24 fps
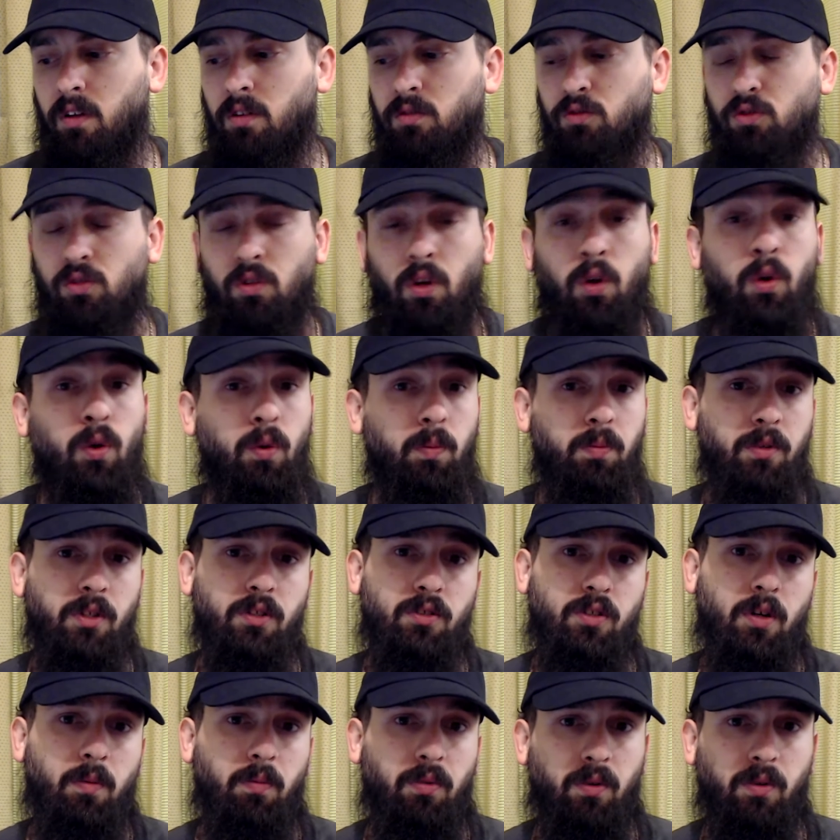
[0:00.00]
hoop to
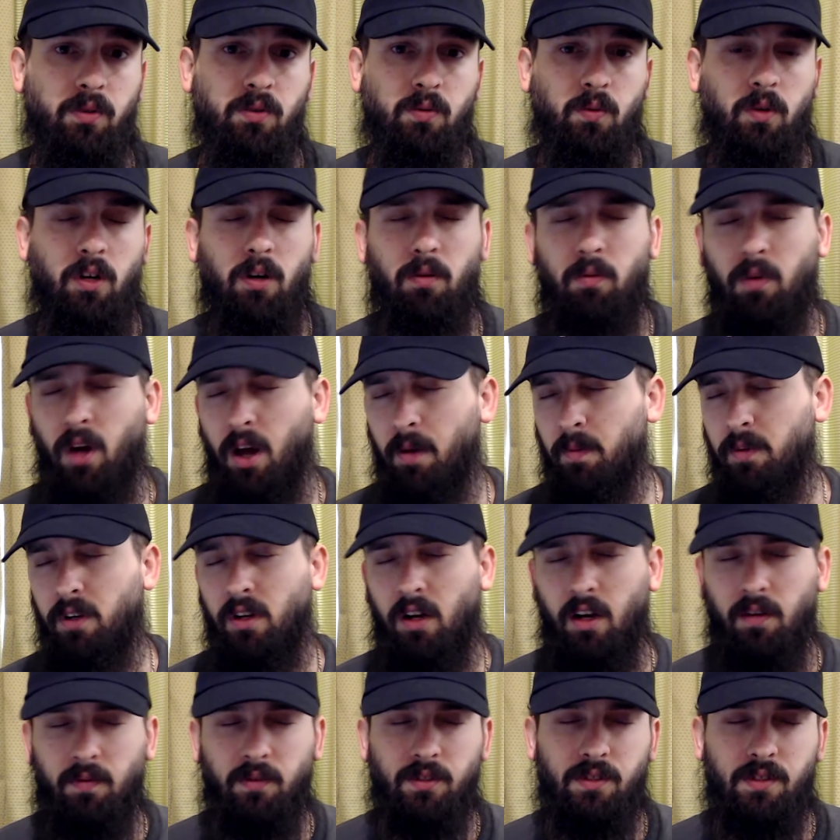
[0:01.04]
jump through as well. I mean,
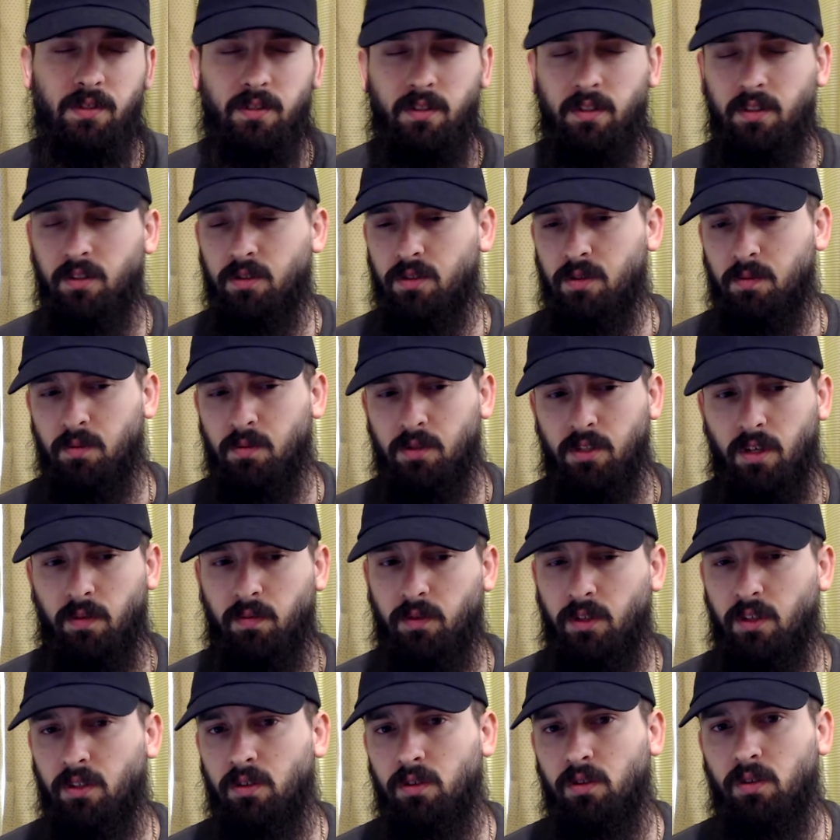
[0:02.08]
obviously there's some stuff you
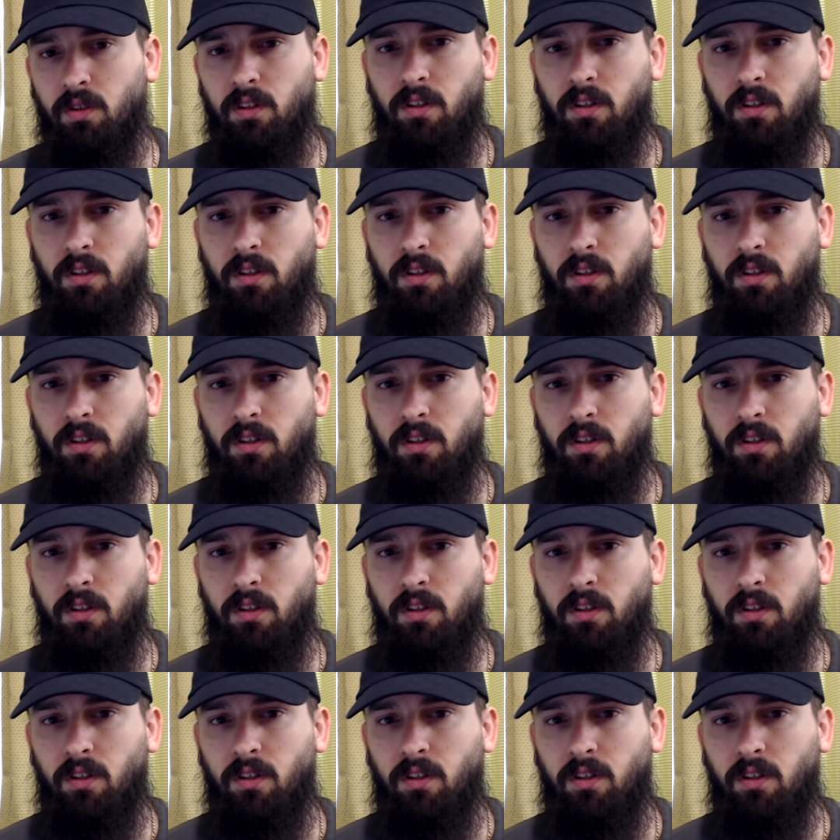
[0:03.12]
can do to get